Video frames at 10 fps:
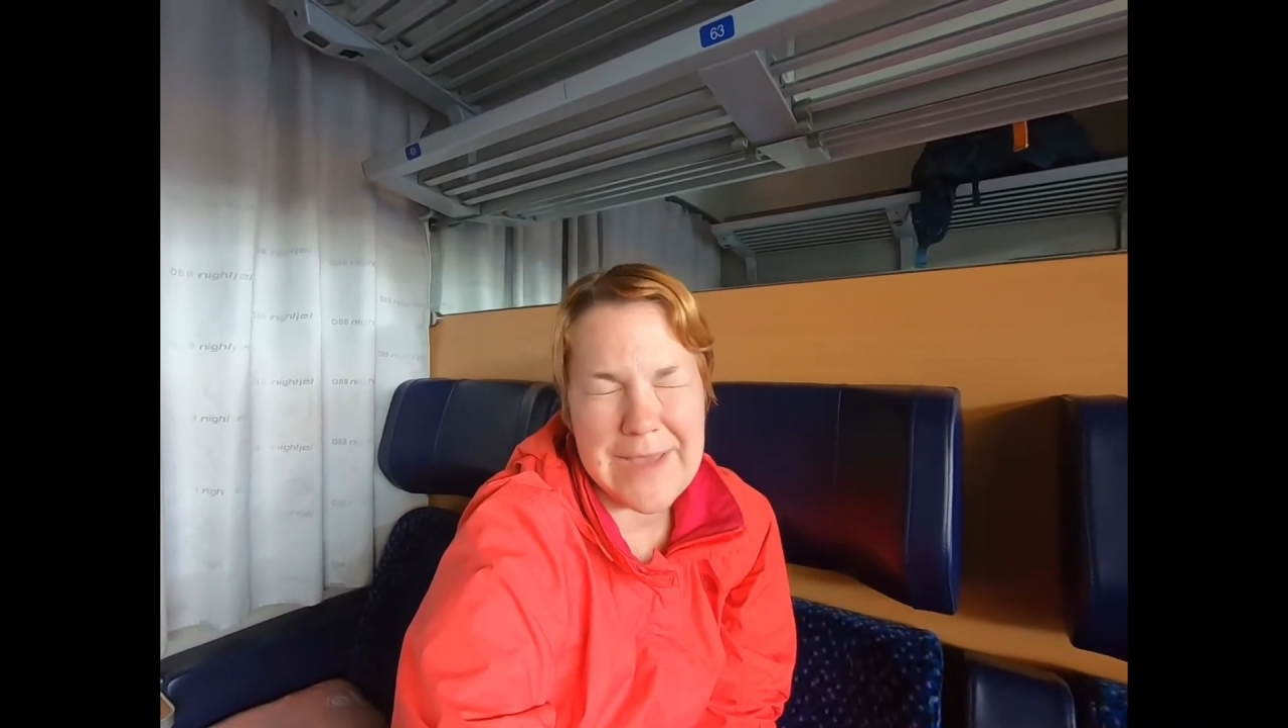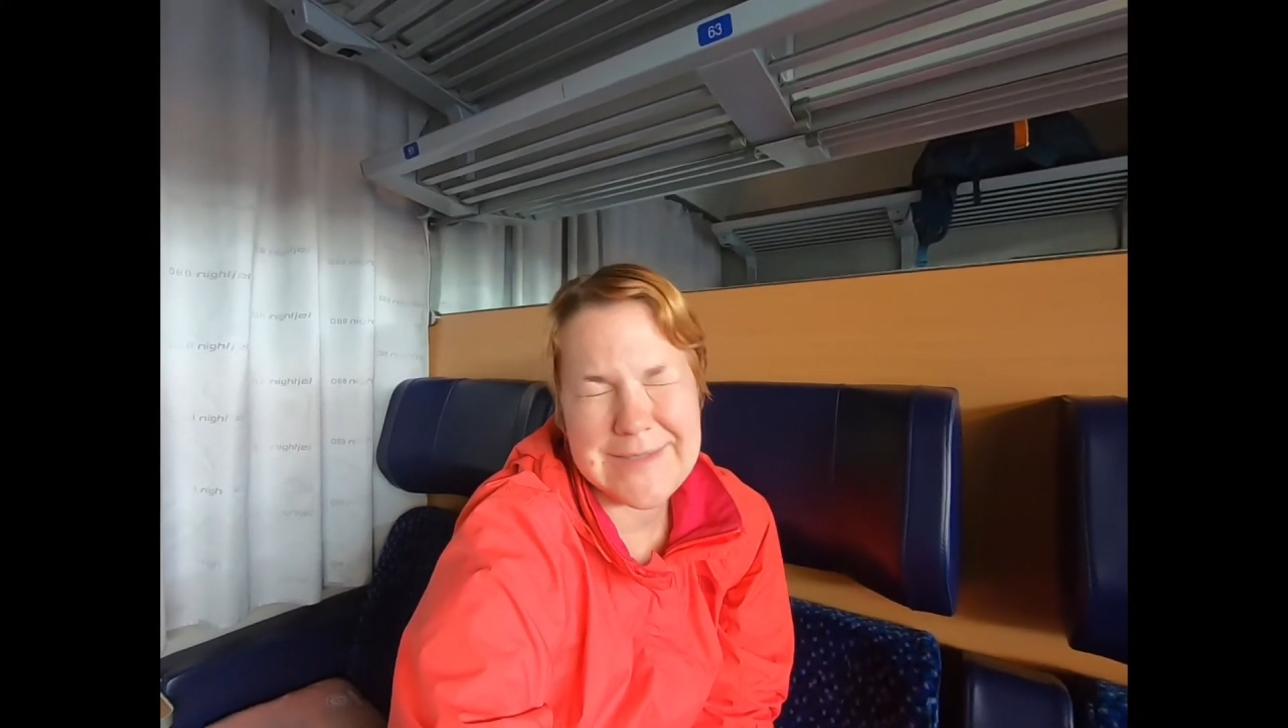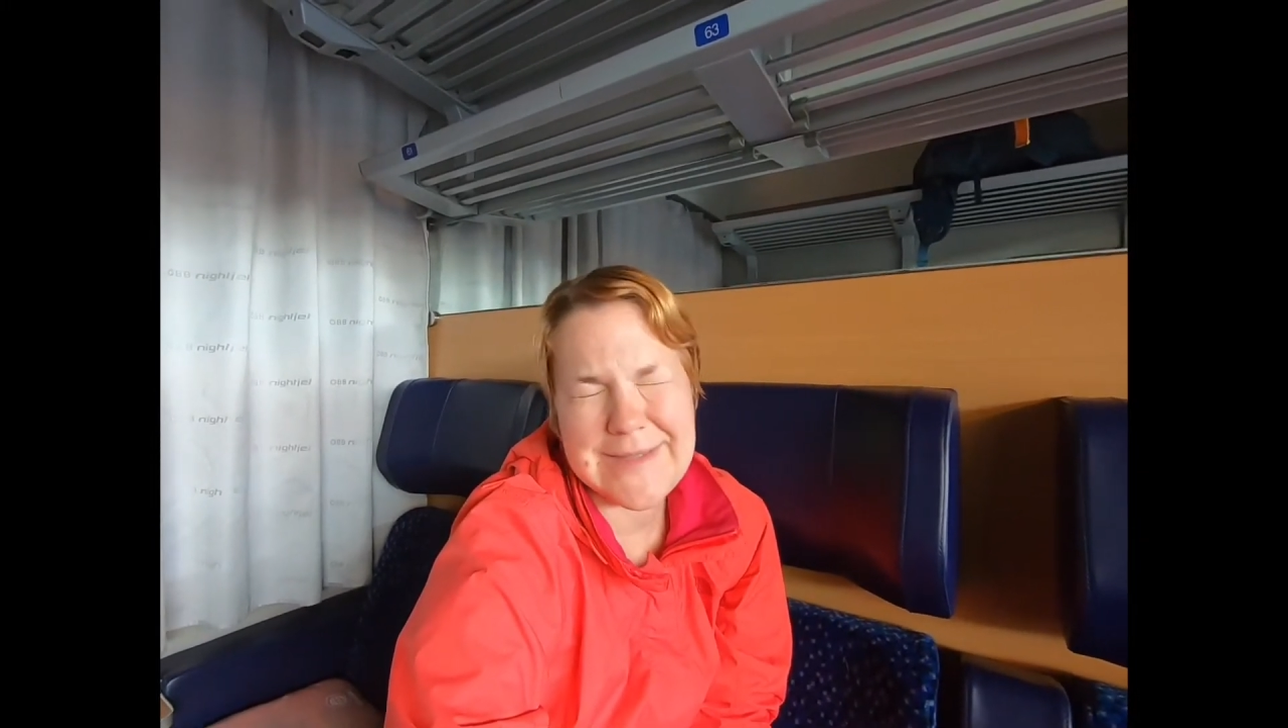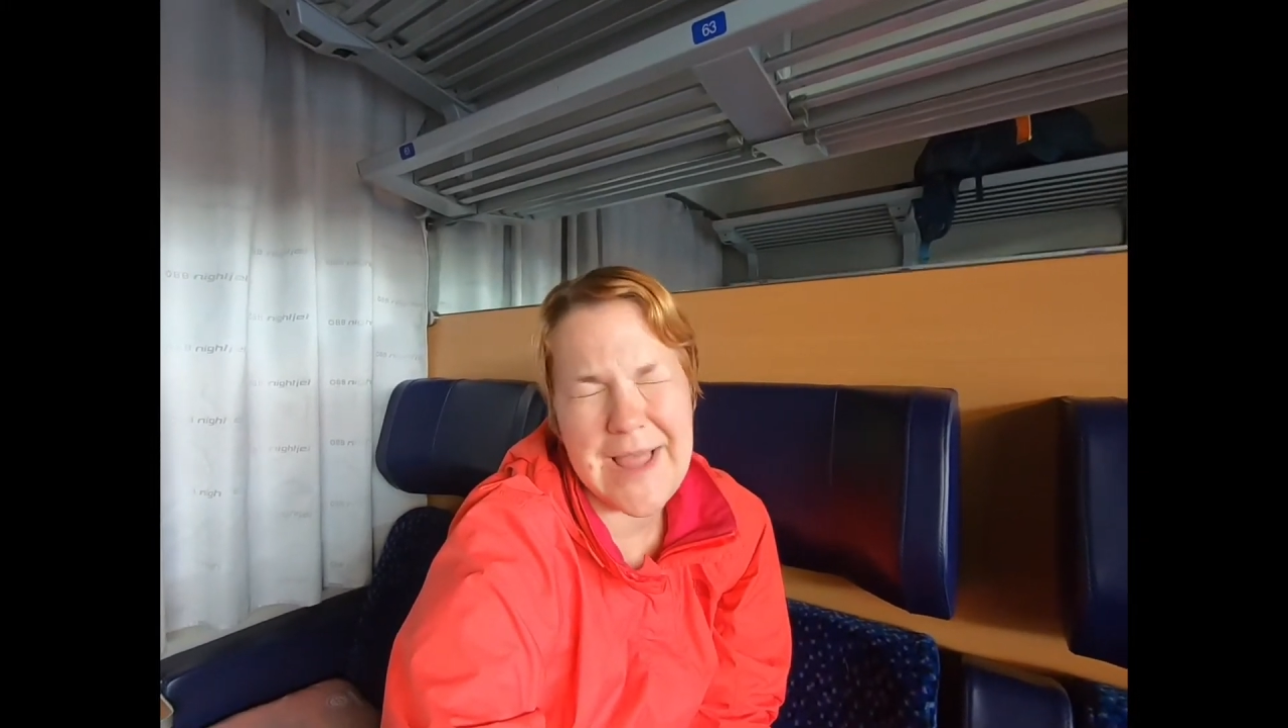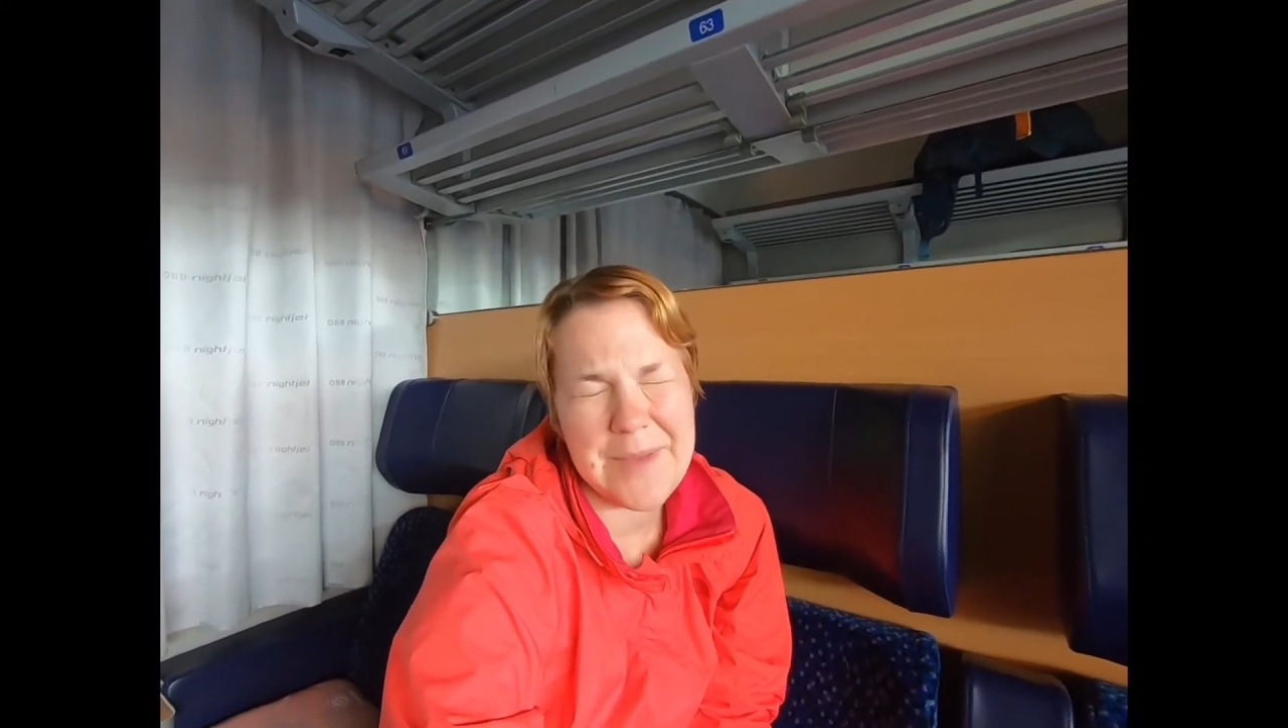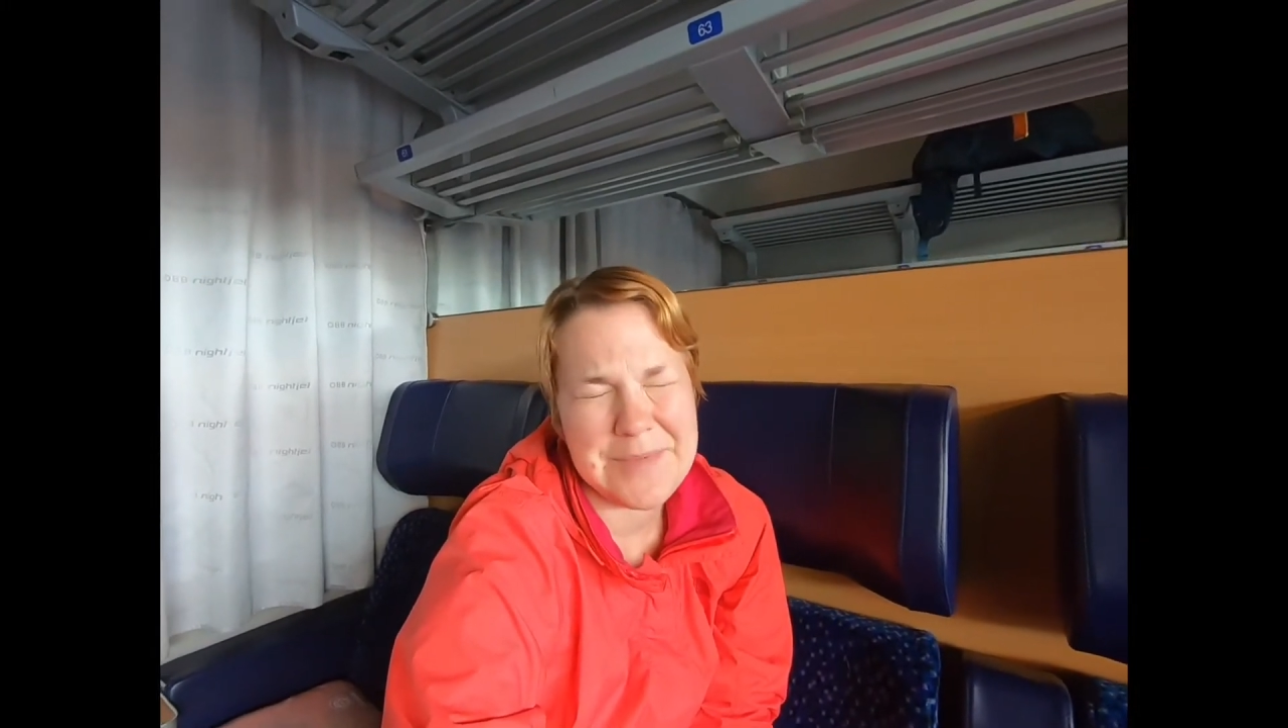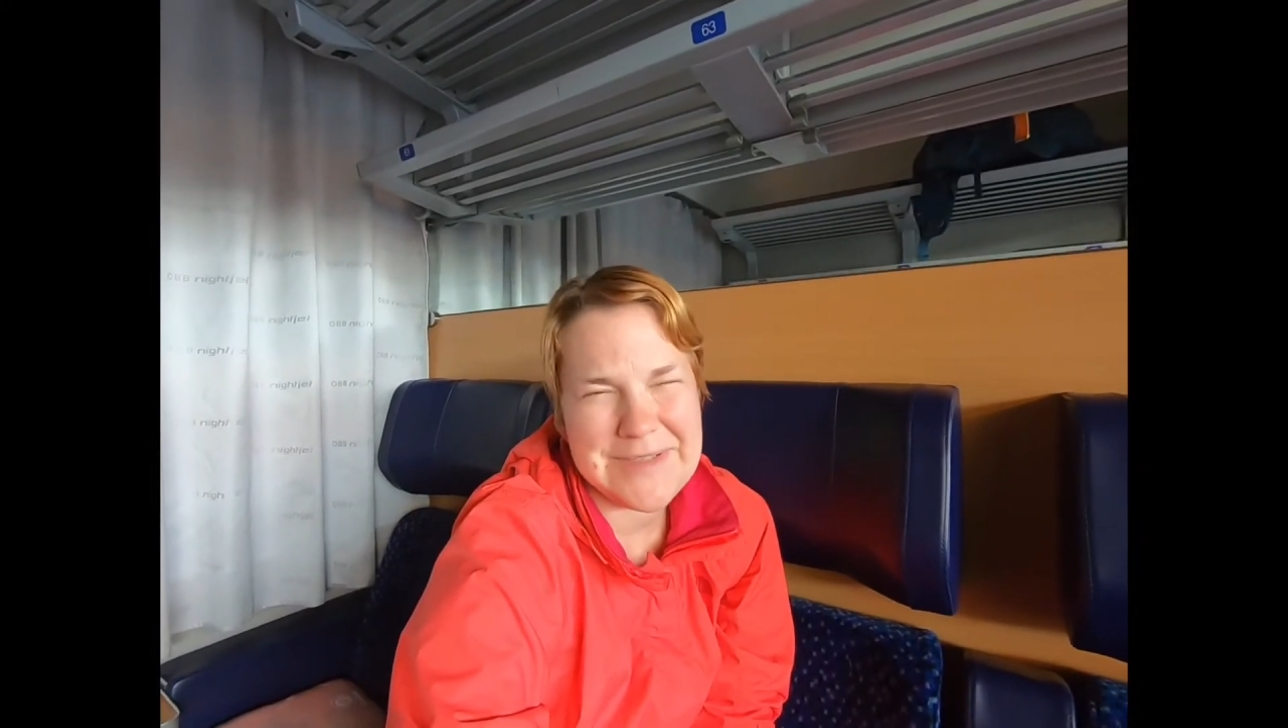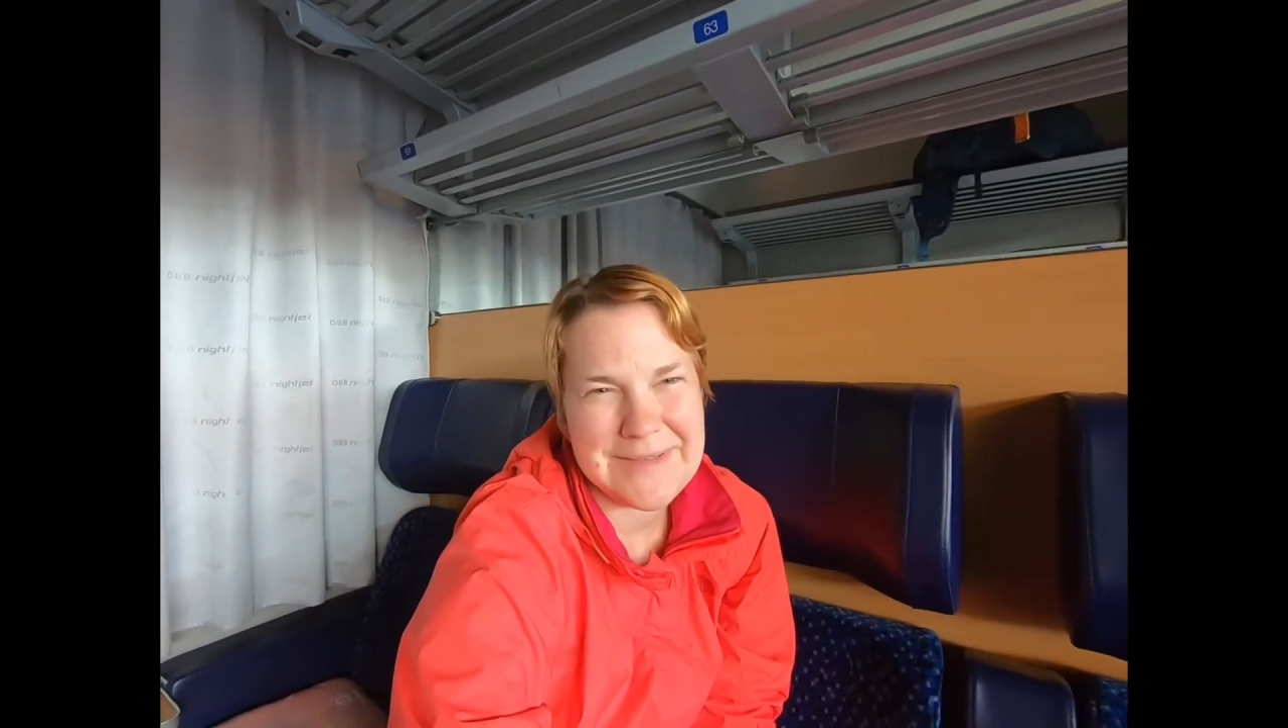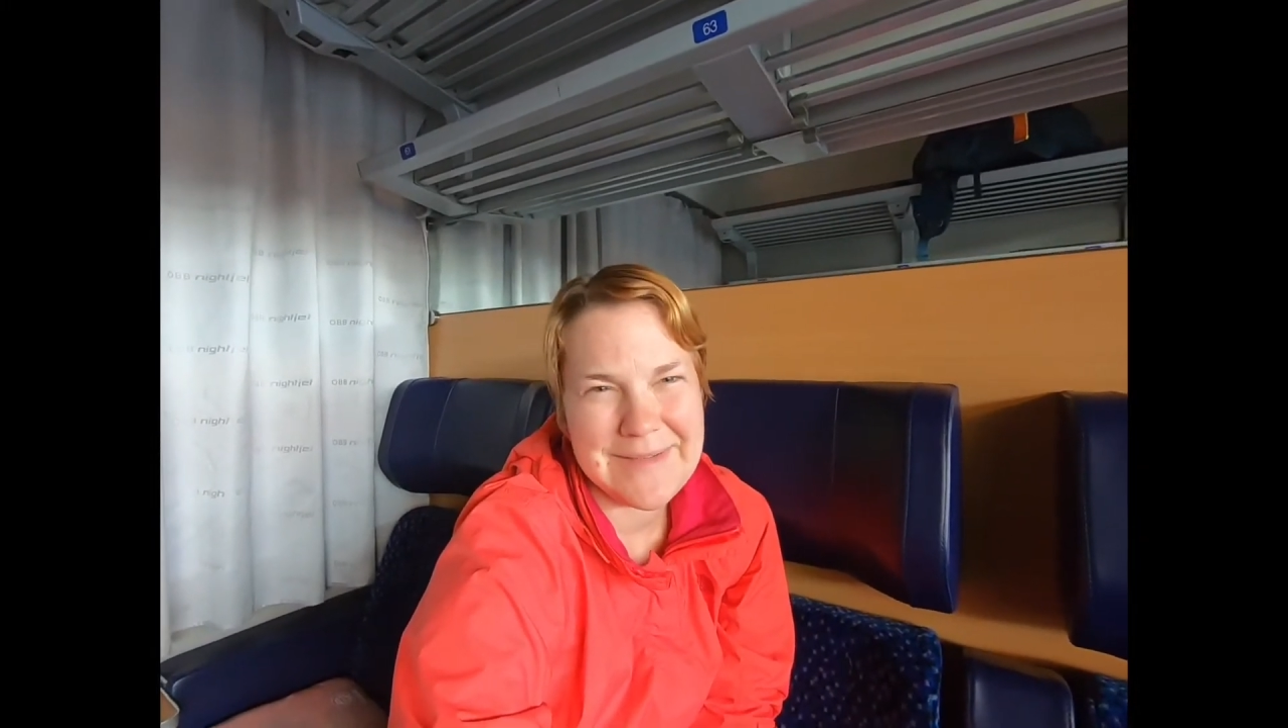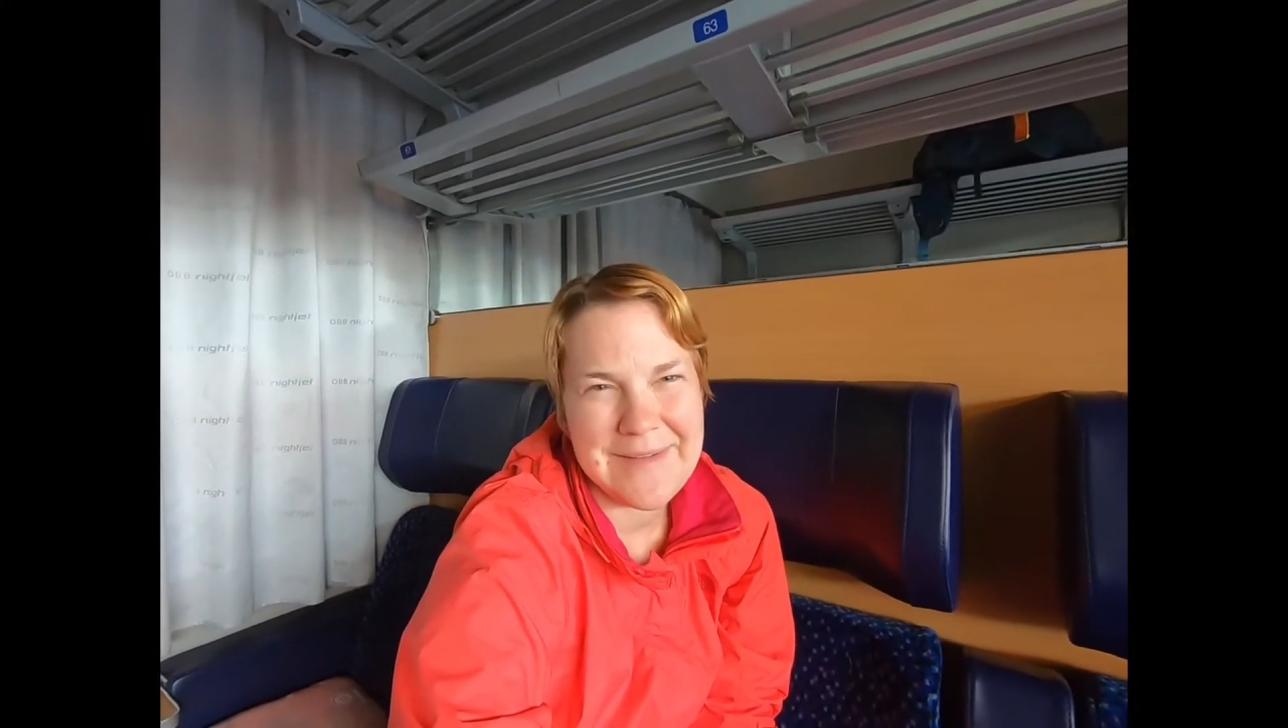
I slept.